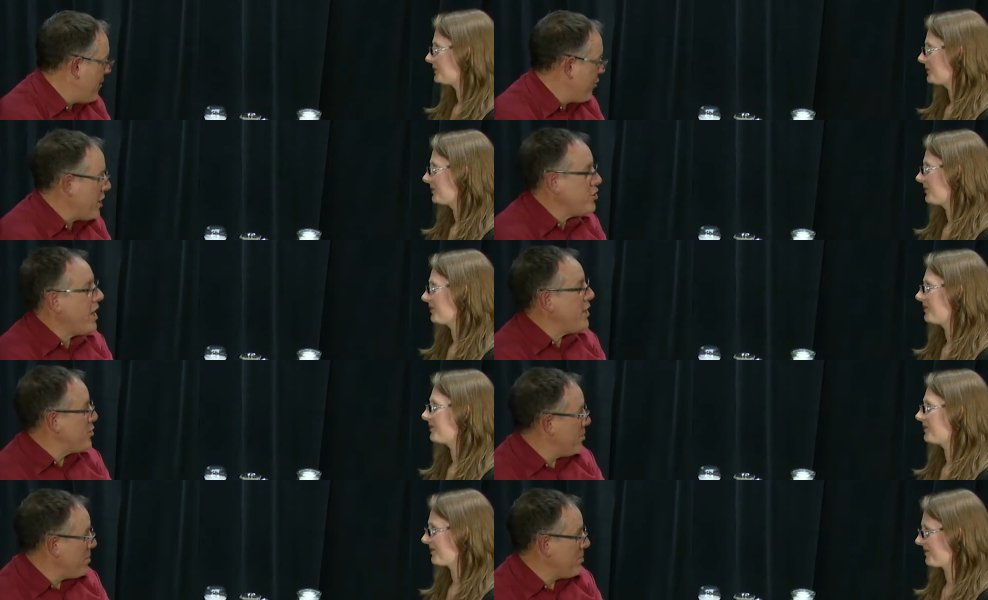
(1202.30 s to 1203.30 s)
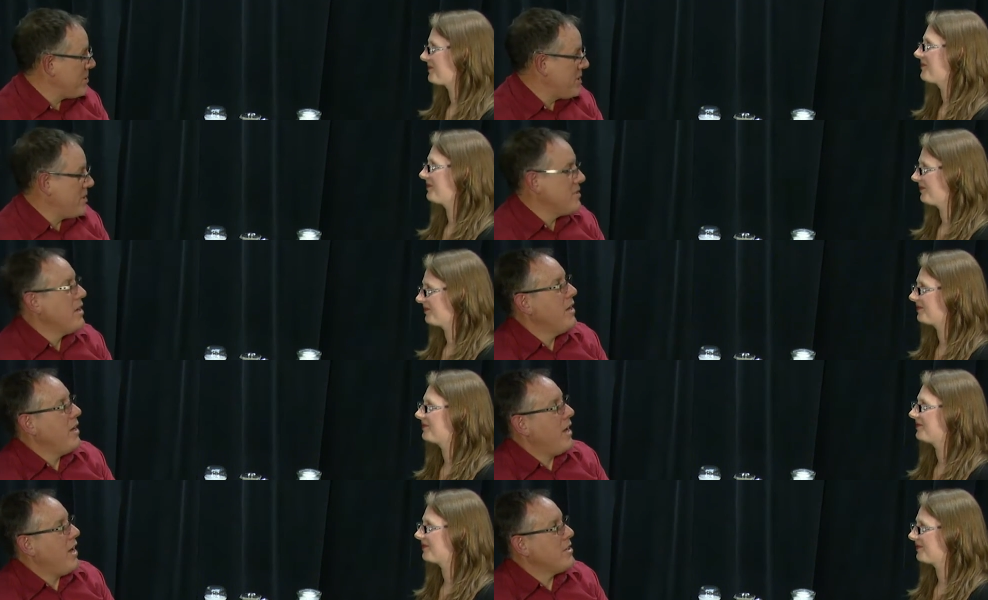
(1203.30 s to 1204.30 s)
Speaker 1: for educational purposes, mm
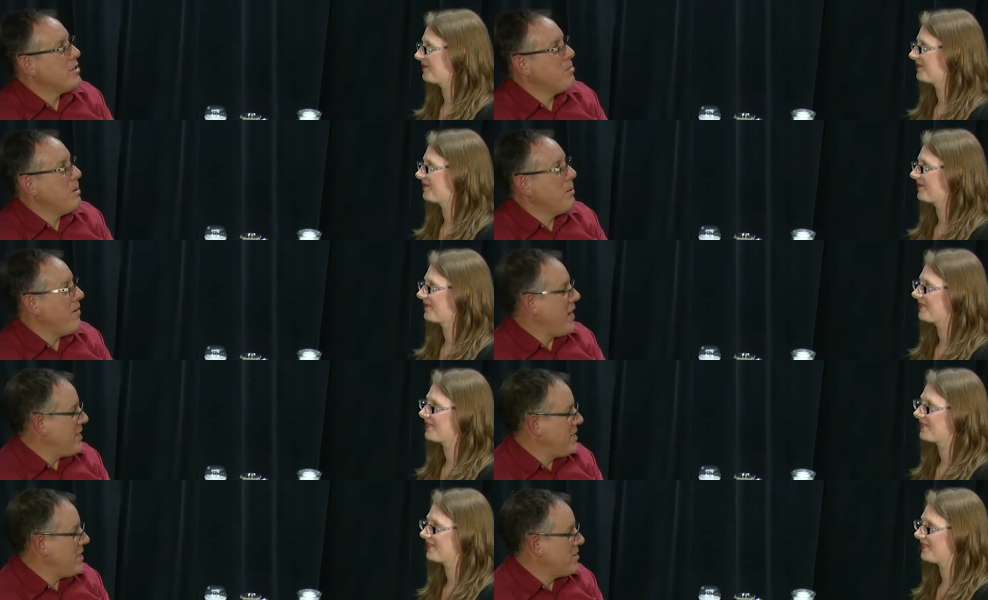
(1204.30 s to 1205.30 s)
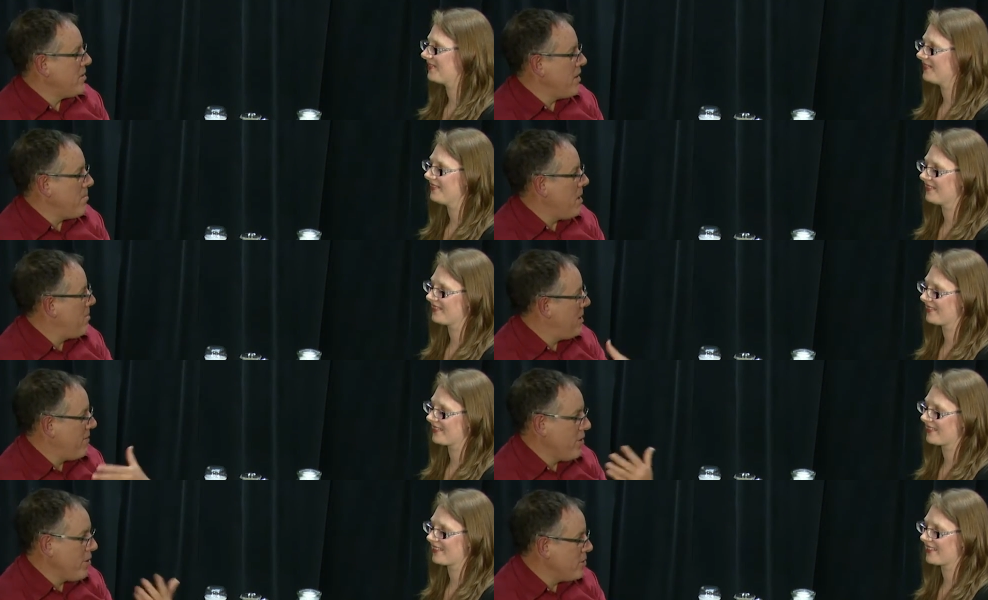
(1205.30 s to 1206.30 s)
-hmm. uh, so people have an idea, so then maybe
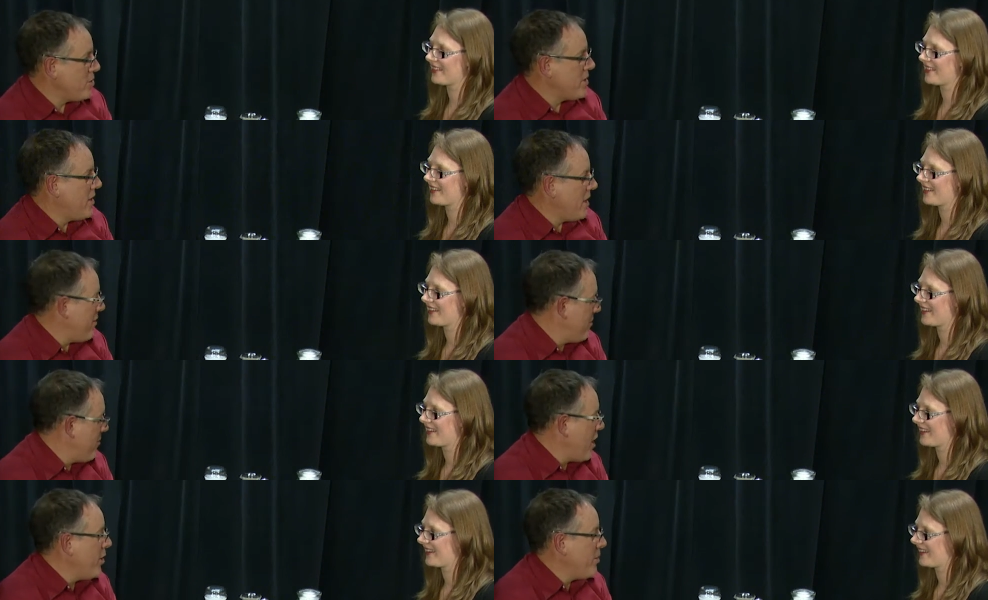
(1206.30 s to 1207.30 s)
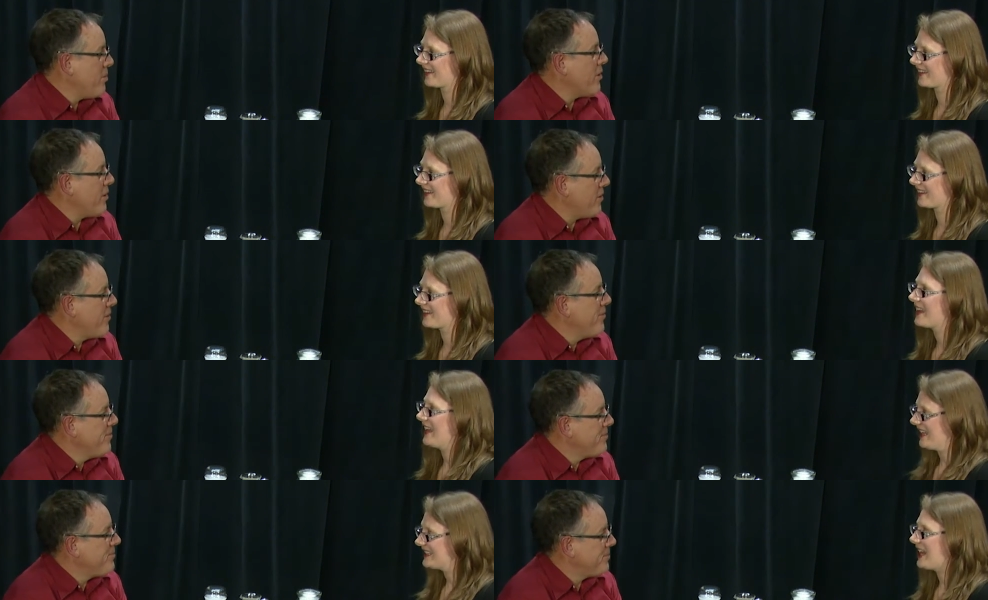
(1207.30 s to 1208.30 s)
if they're interested, they can follow up with you.
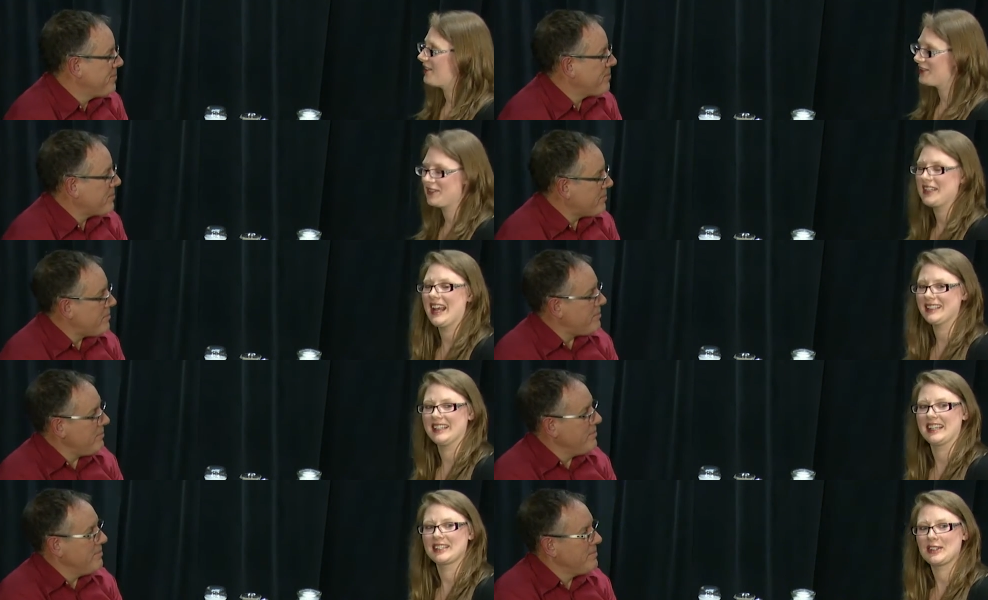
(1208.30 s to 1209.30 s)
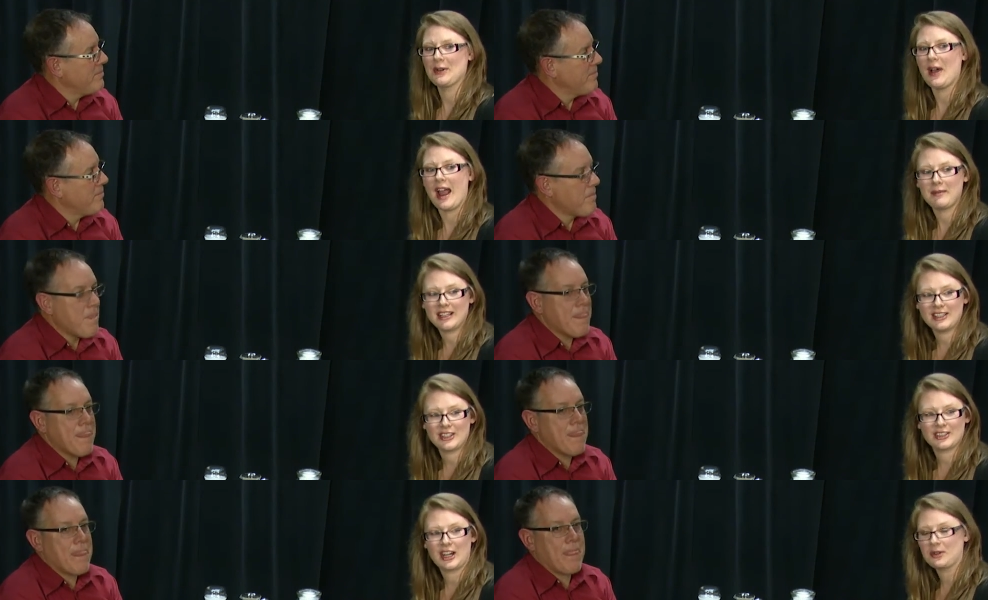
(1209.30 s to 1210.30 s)
Speaker 2: Sounds fantastic. So I'm going to
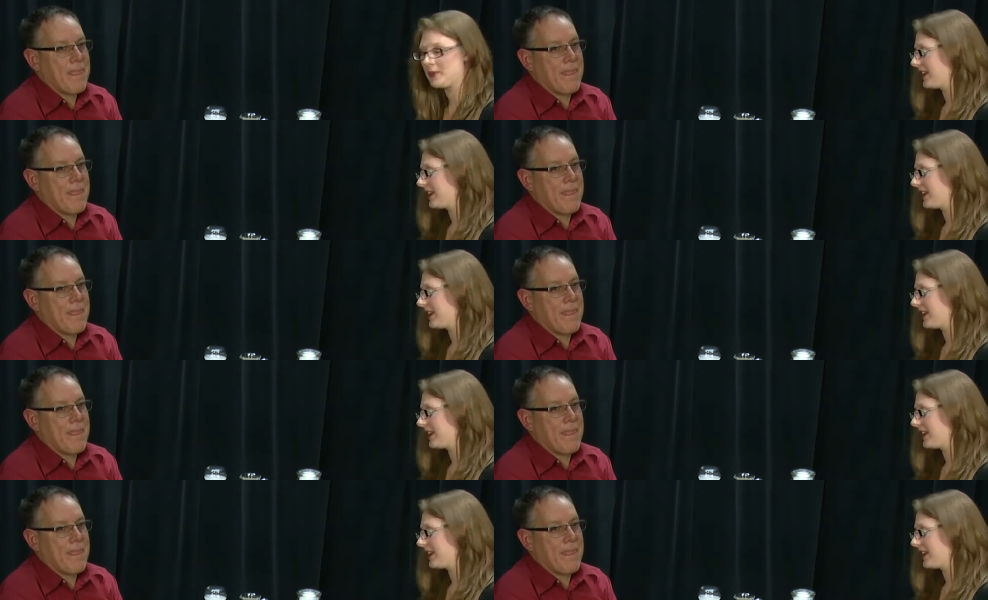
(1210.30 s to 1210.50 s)
just start with